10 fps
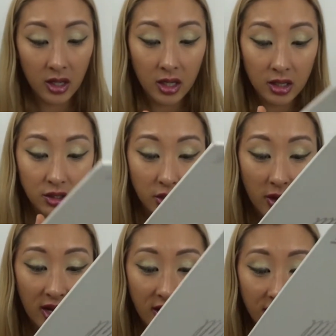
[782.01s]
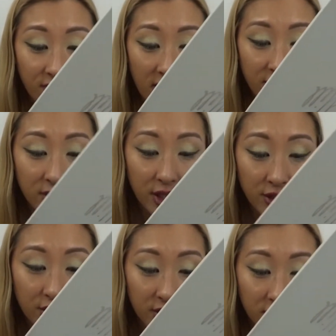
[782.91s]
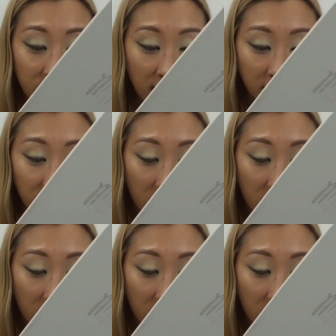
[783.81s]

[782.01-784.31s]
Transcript: So I have never touched this next